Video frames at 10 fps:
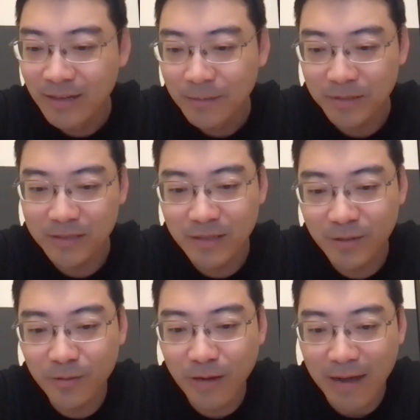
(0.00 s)
But
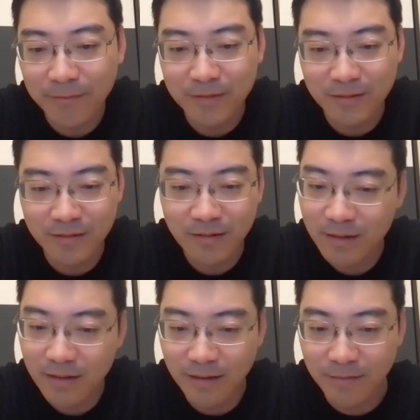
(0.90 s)
still, after
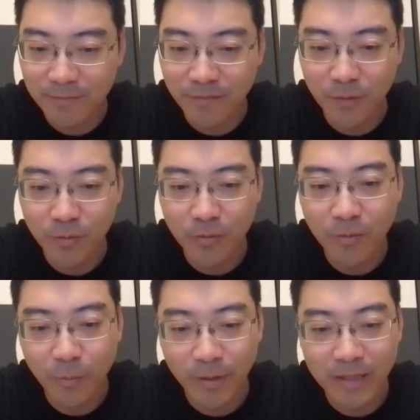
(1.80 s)
a
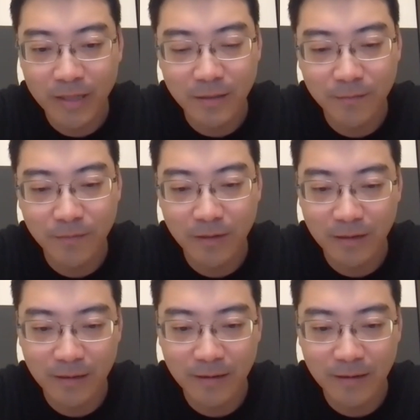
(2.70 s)
few weeks of
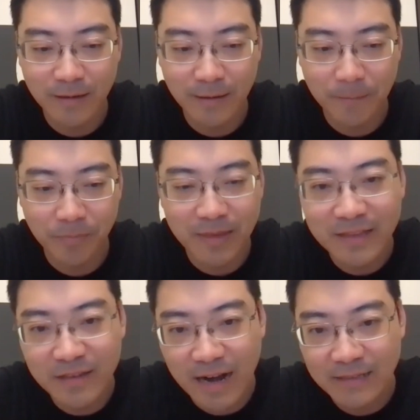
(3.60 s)

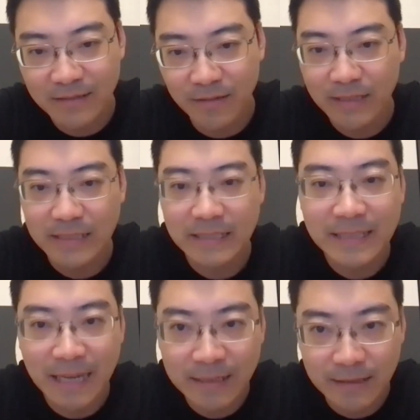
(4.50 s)
interaction, they
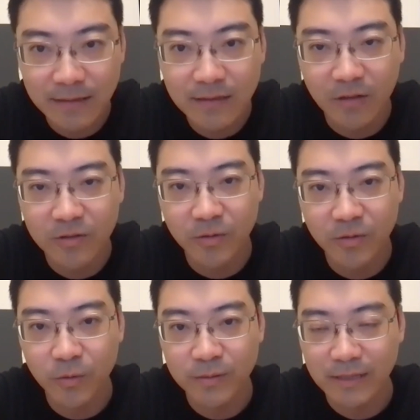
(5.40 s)
decided not to
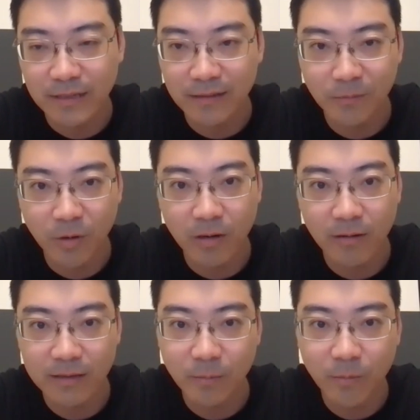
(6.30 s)
use it anymore,
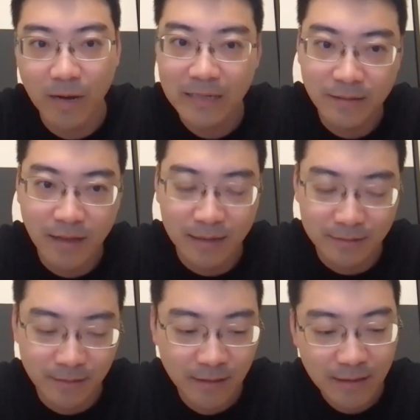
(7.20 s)
right? Why is
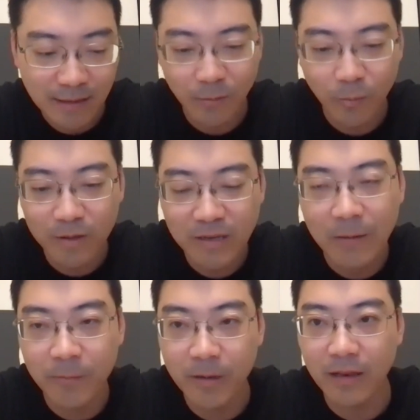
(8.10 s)
that? And what
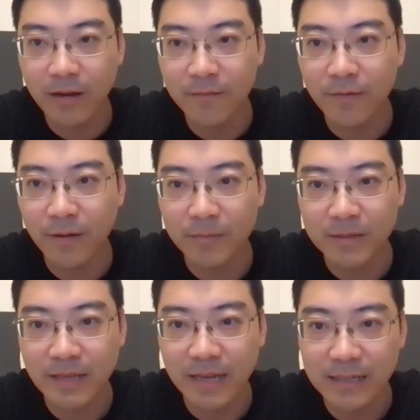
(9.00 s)
can we learn from
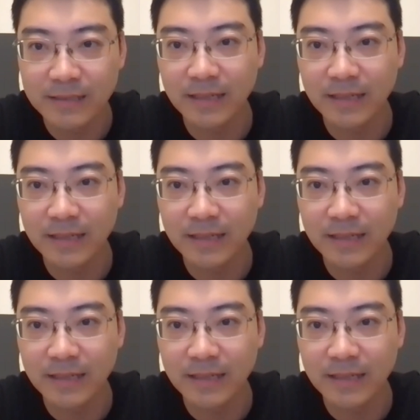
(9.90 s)
this case?